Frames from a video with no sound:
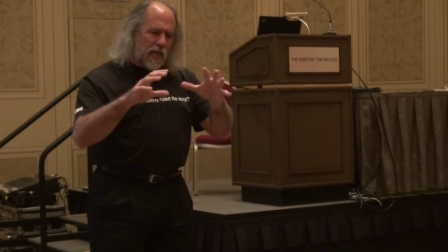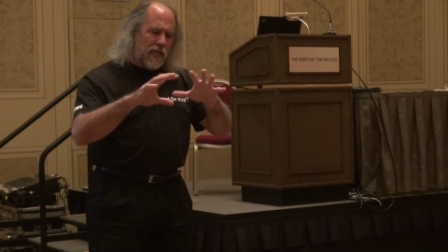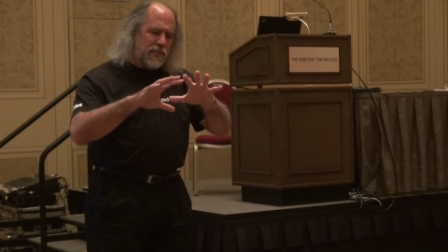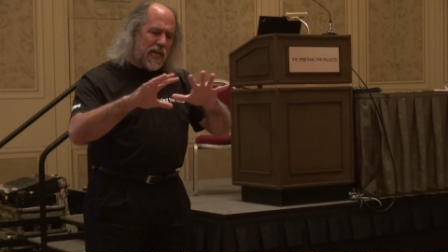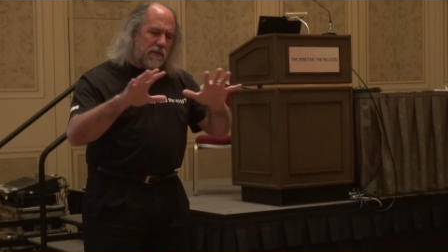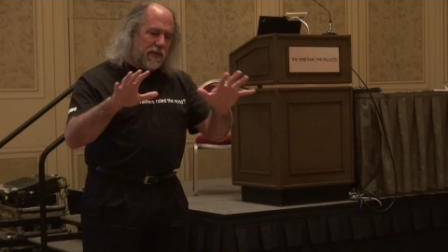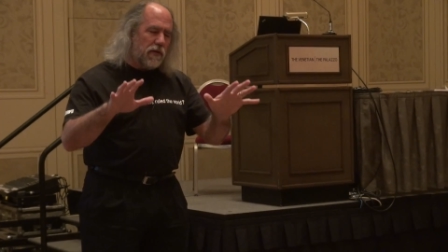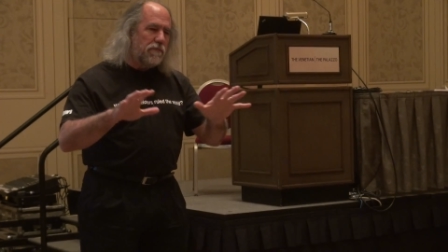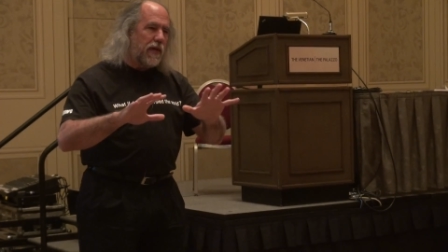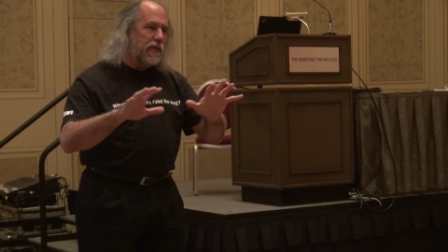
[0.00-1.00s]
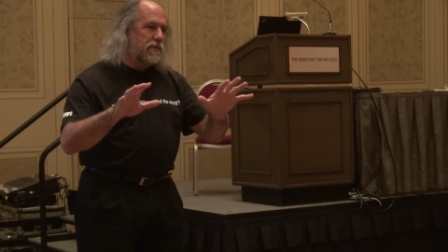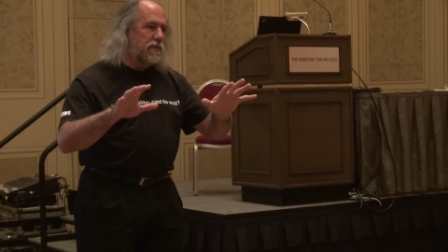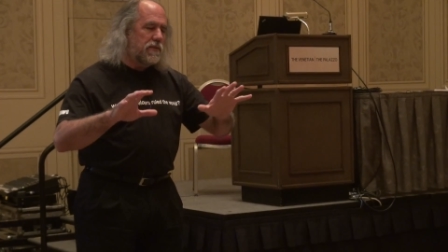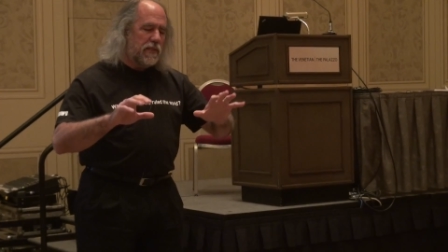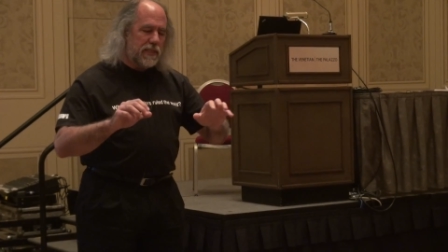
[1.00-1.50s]
a set of
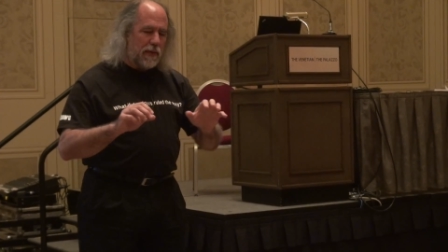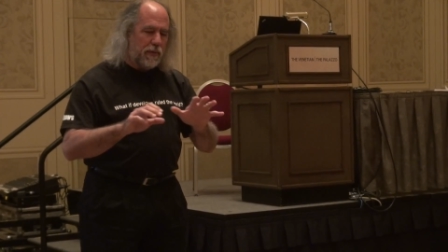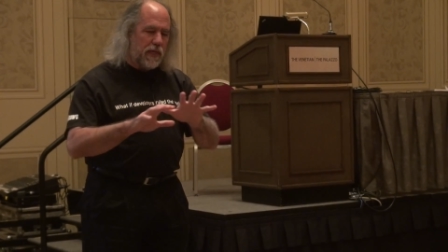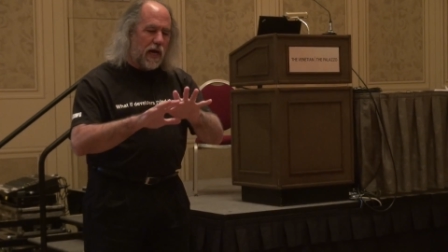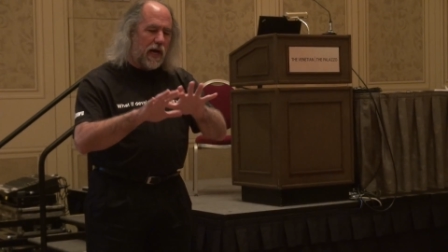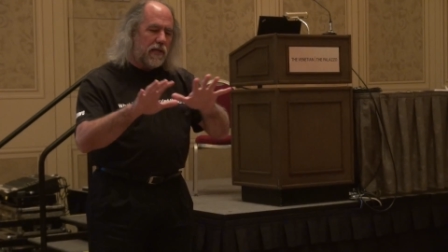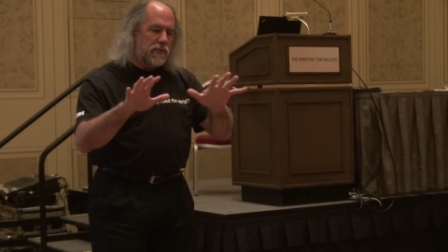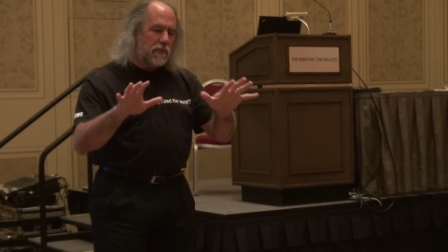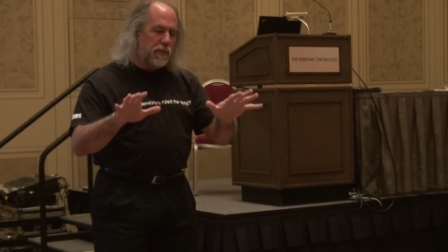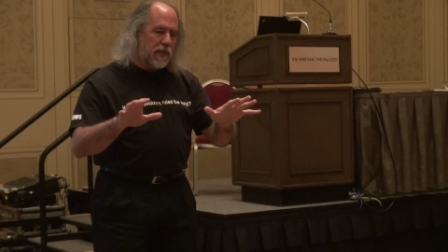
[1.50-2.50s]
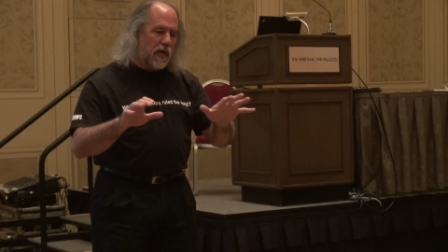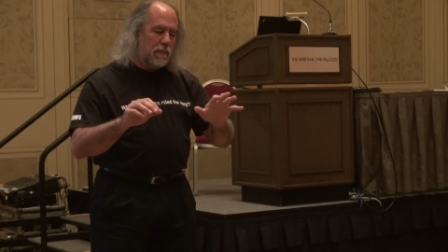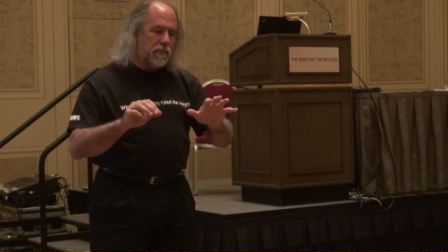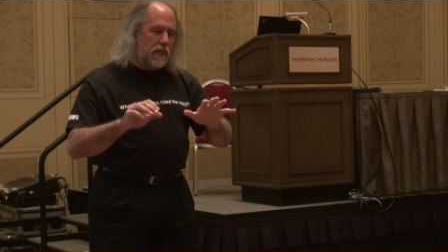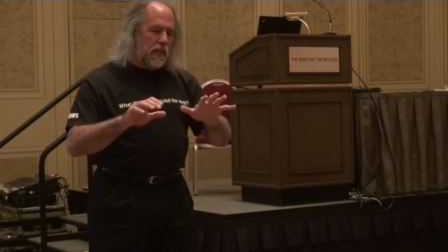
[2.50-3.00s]
interfaces, these APIs, that
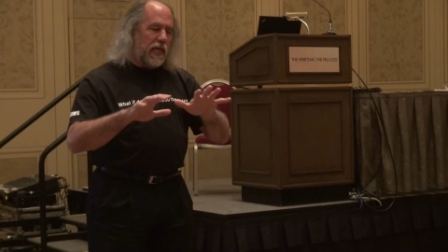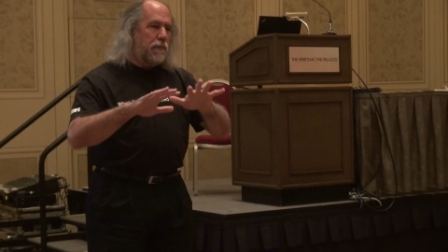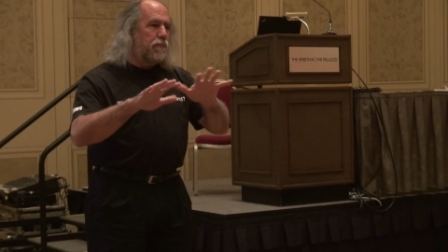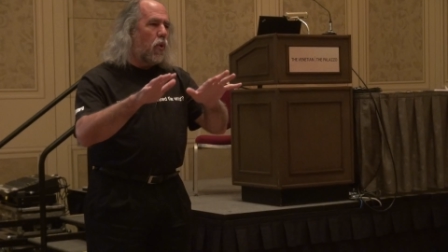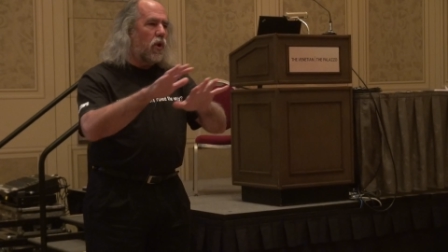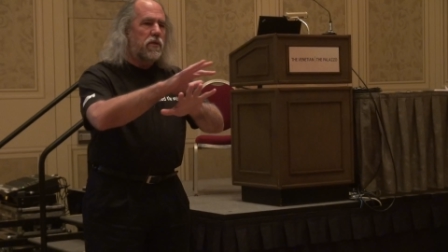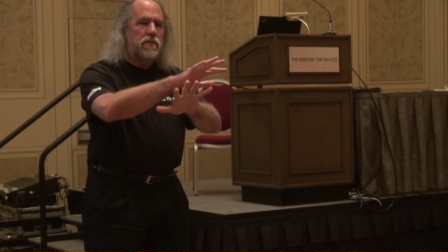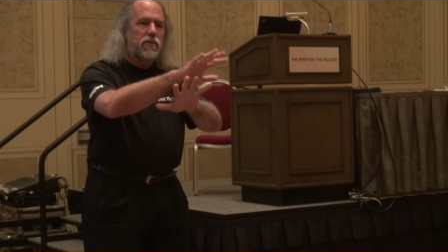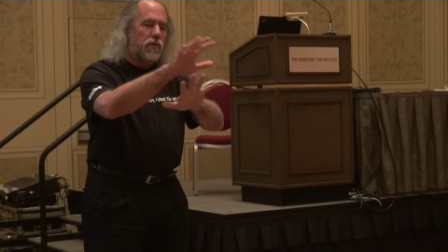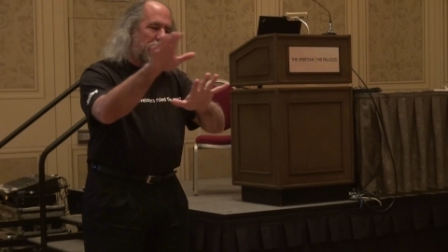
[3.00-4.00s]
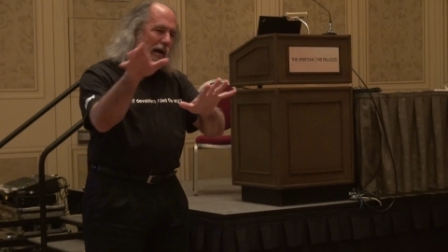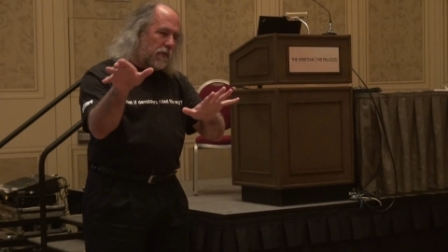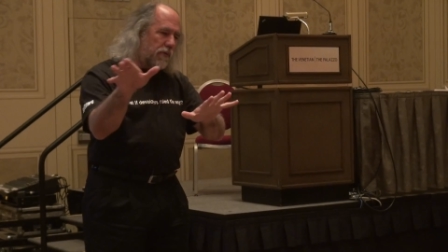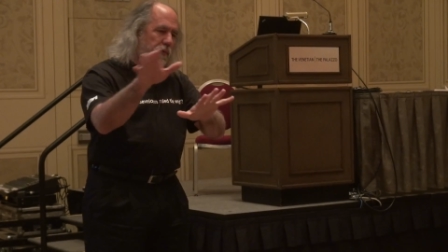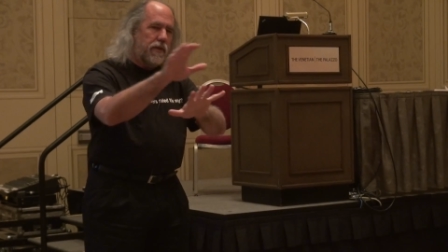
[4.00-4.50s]
become important to
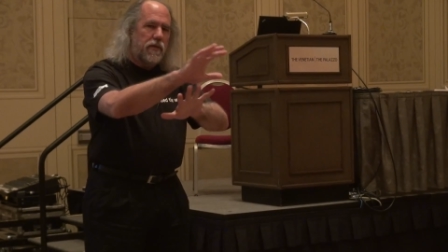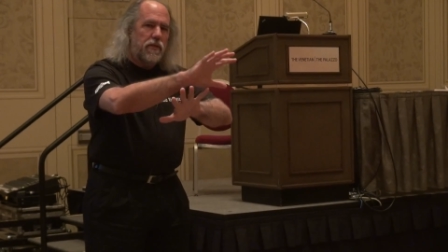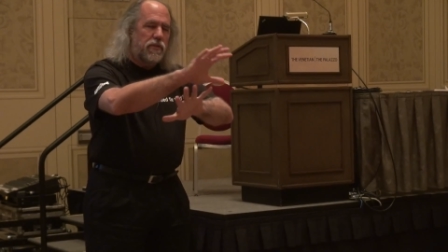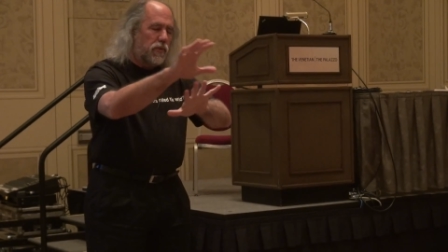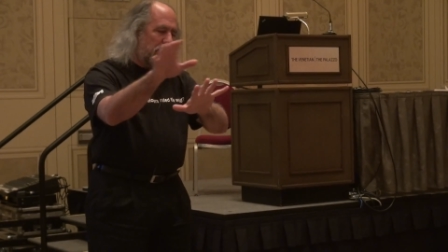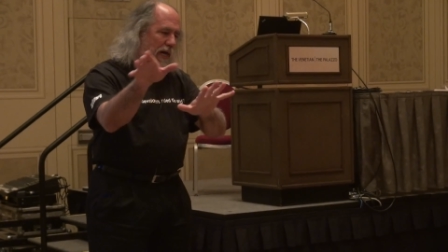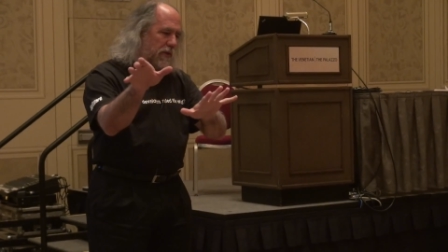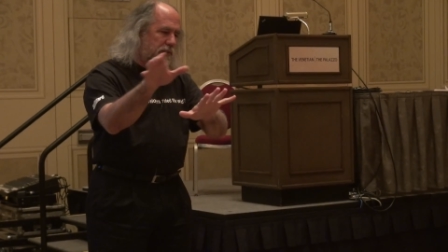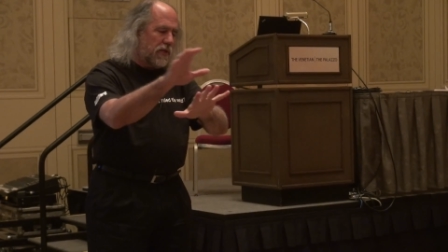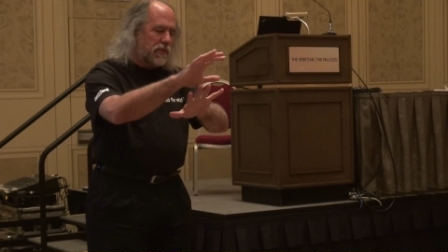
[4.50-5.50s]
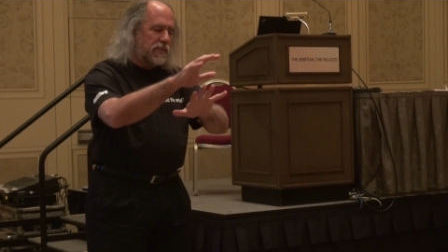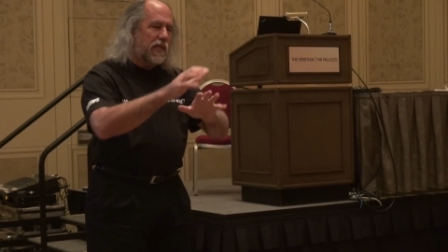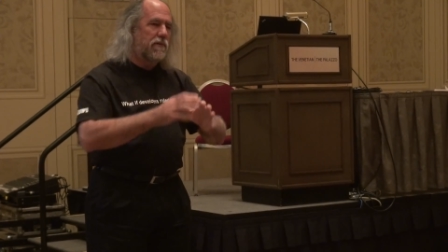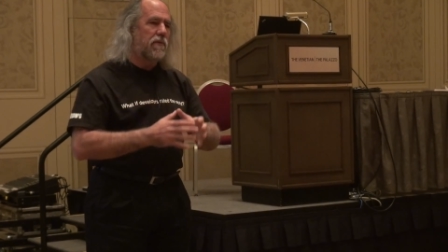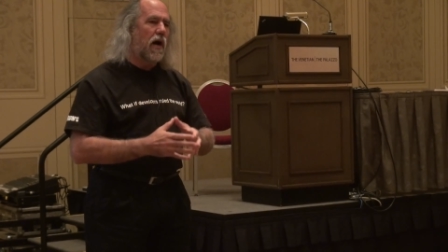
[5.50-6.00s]
allow a certain
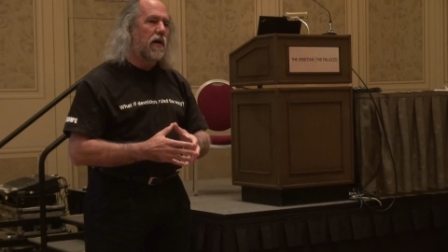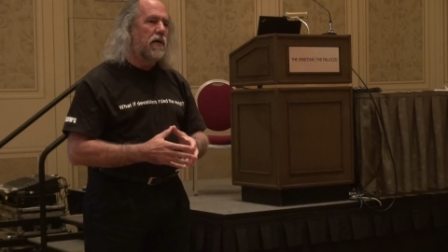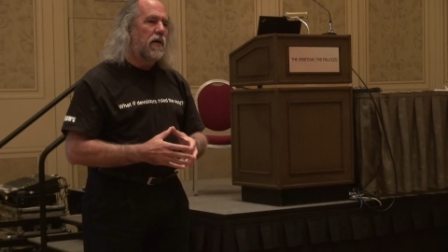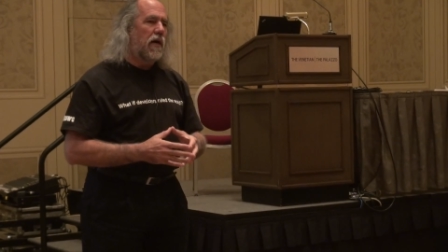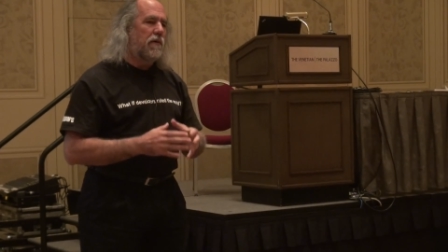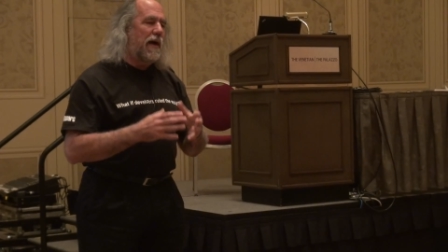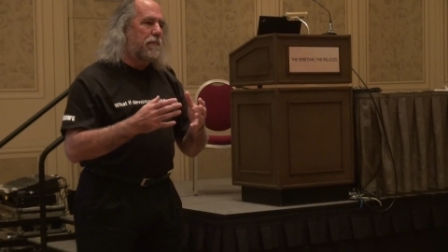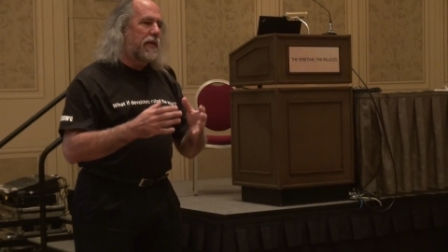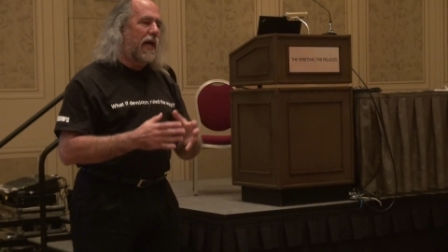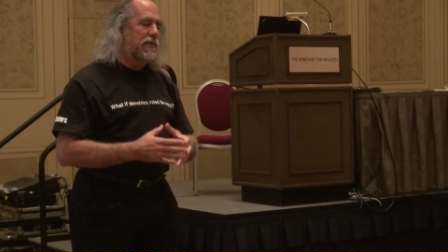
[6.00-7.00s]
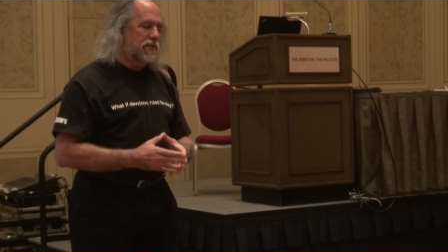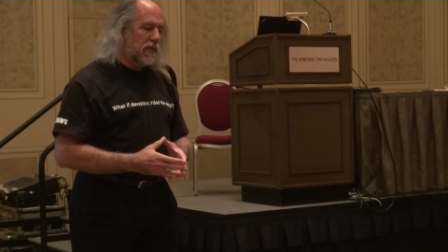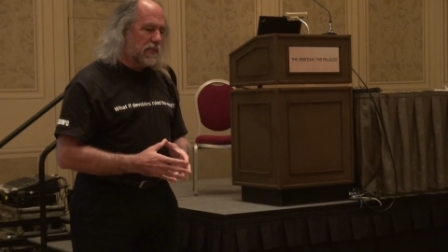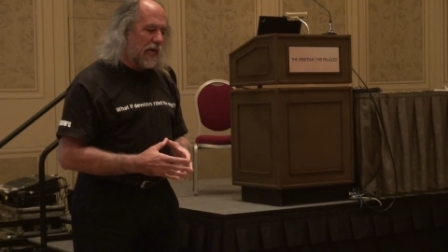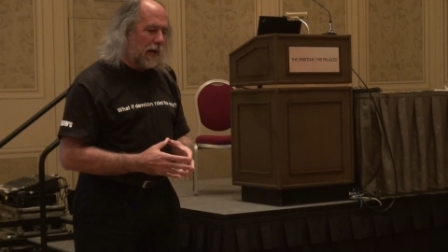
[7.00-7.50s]
set of applications
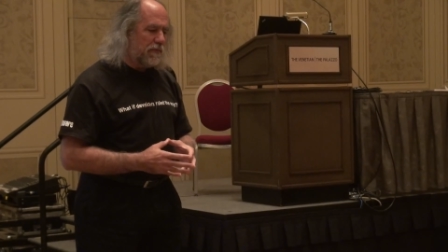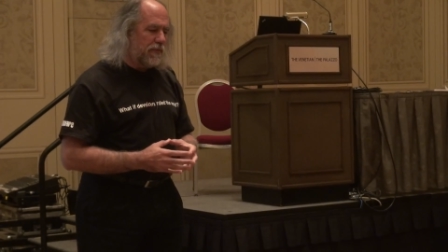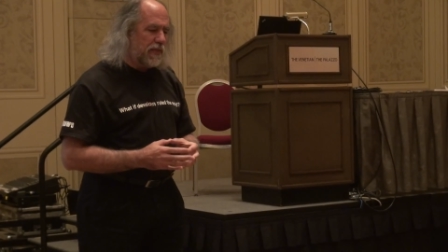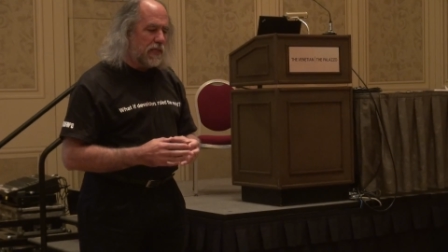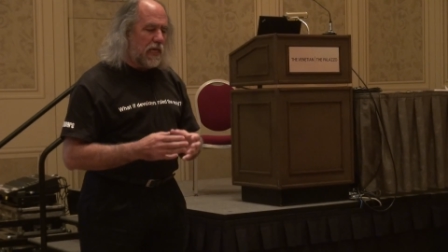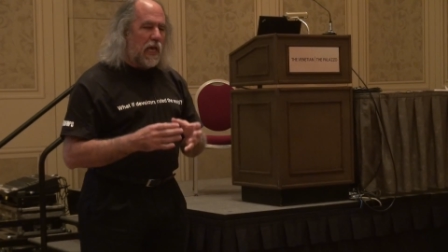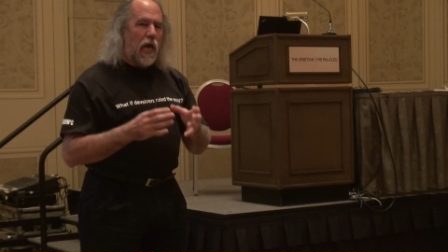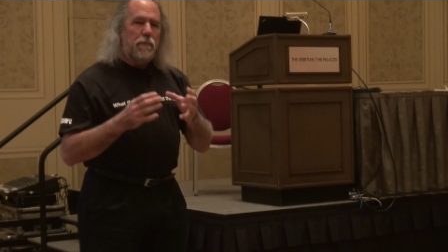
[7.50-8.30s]
on top of it.